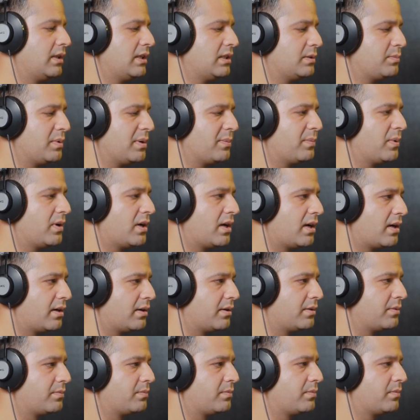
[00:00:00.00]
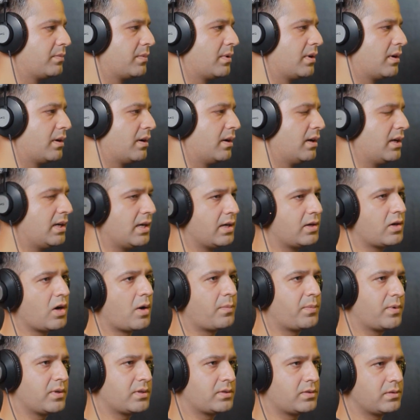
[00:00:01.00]
These people are early
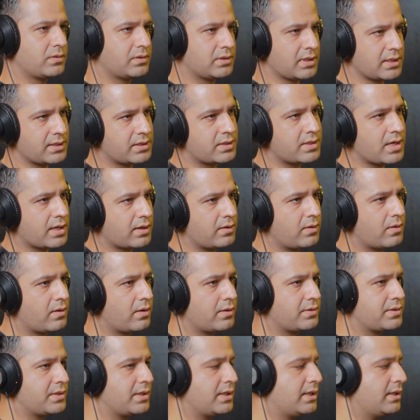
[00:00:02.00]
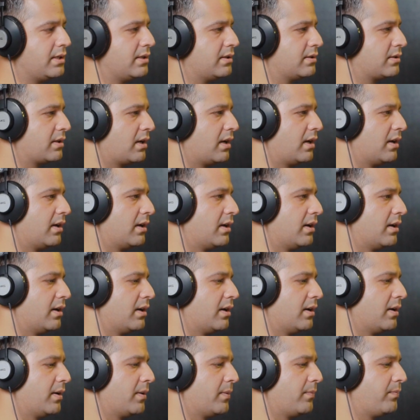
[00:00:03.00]
adopters to such technologies.
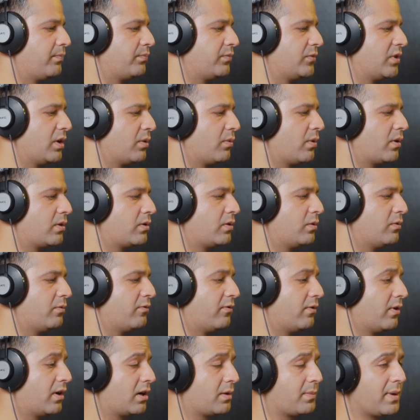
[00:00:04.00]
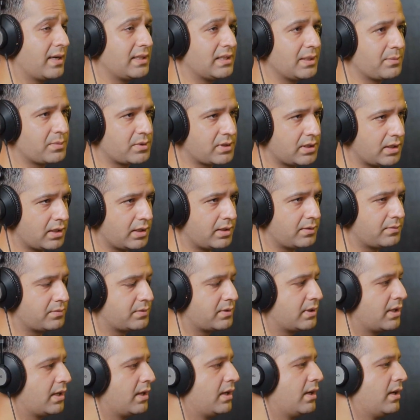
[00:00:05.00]
They want to work by
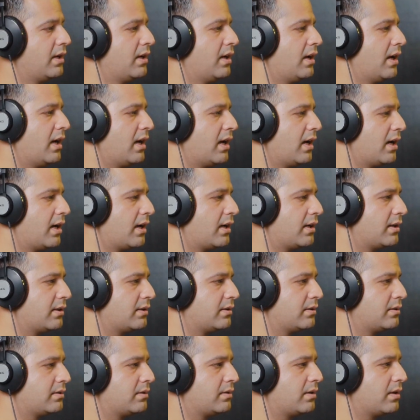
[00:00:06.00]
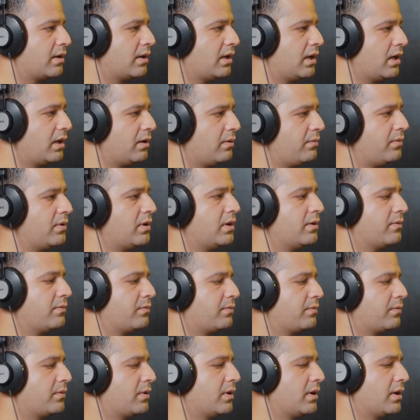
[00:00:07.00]
themselves. And even
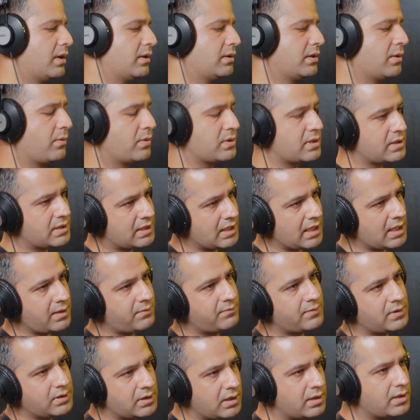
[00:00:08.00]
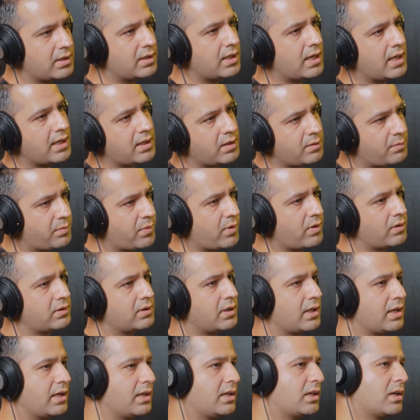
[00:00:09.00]
if there was a time when they relied upon
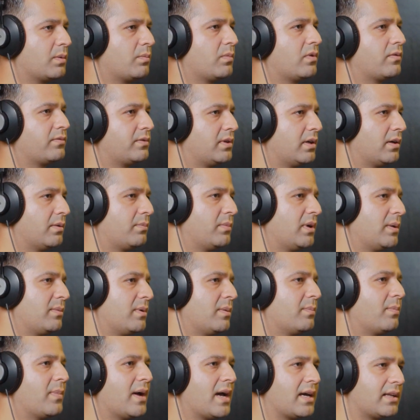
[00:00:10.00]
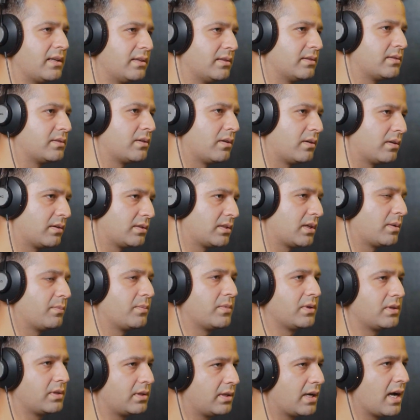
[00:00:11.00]
the income of their maybe parents or
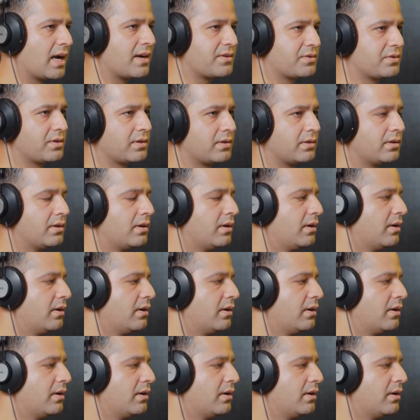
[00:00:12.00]
some guardian,